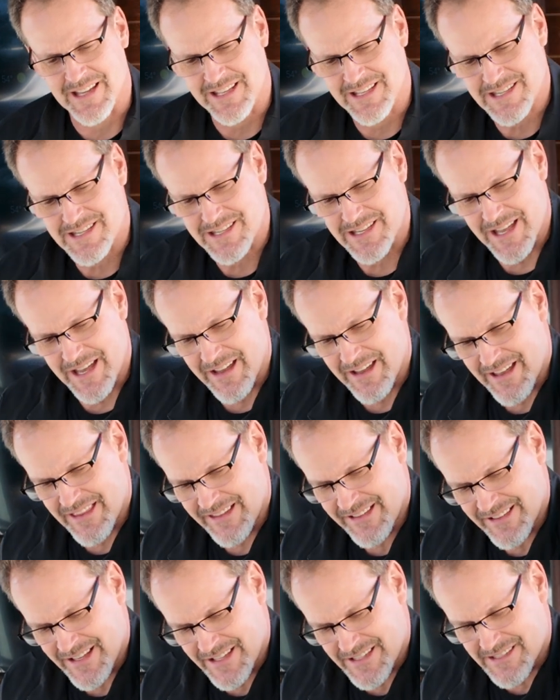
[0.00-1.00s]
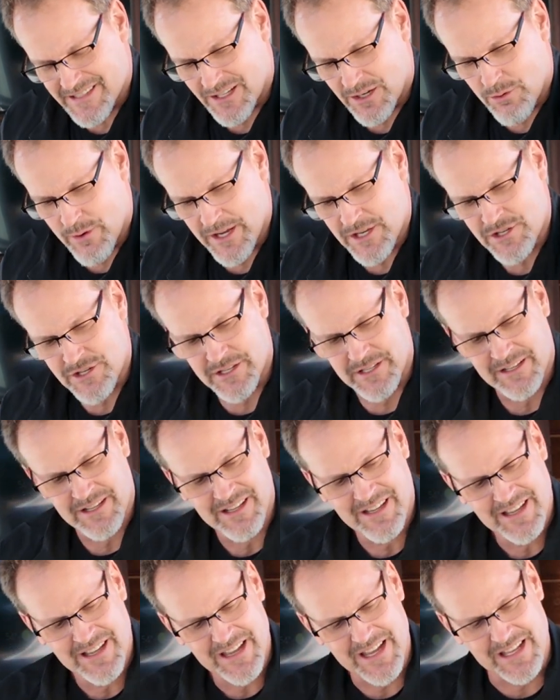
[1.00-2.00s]
That's uh, I think that's the question
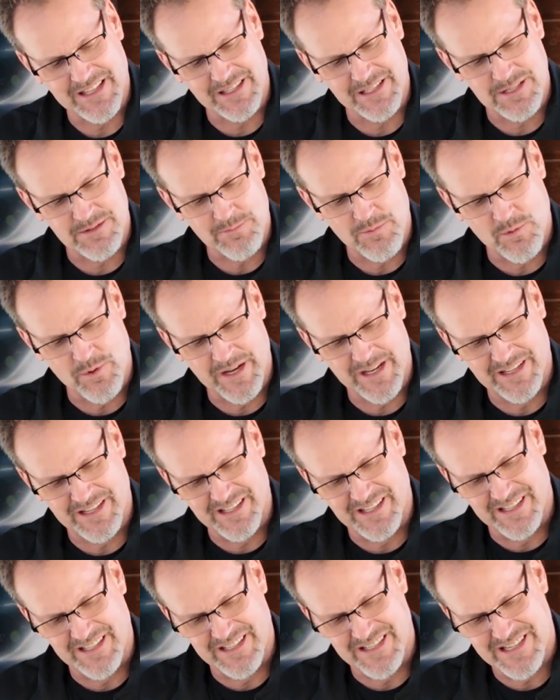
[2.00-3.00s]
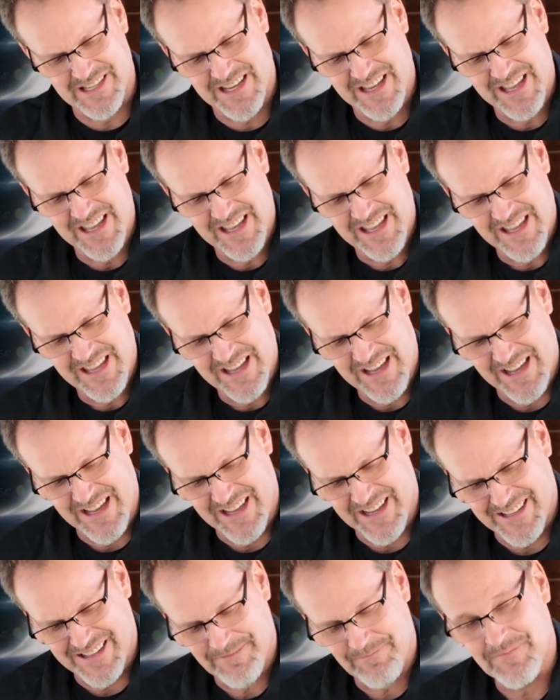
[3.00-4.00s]
at this point is
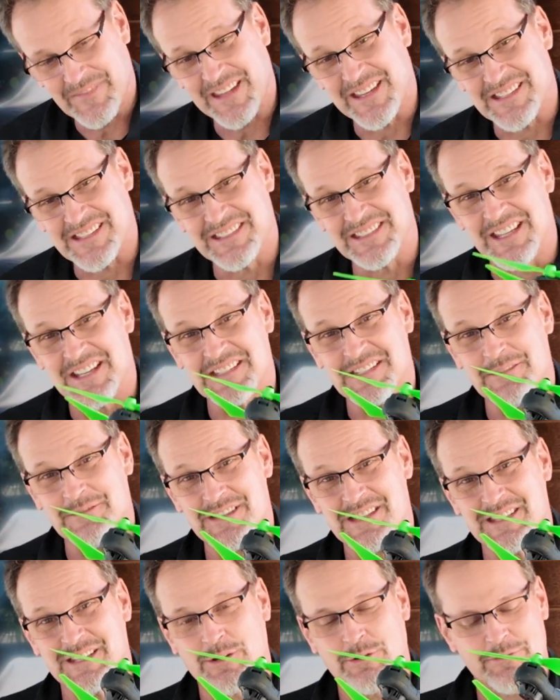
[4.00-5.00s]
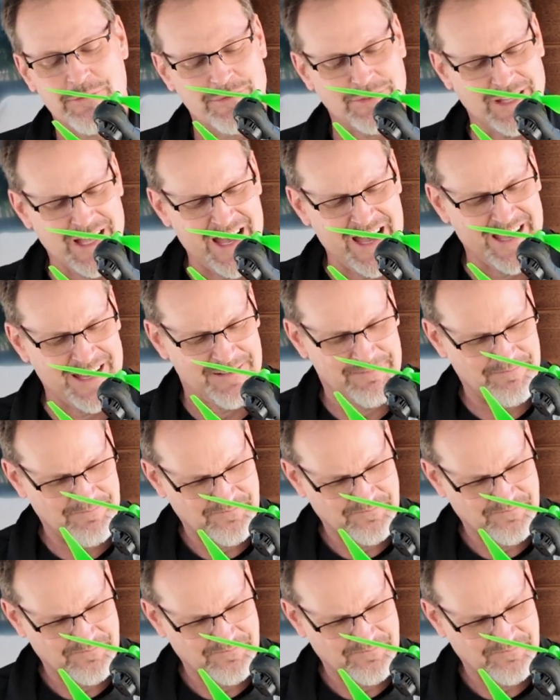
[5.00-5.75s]
uh, is does it still fly?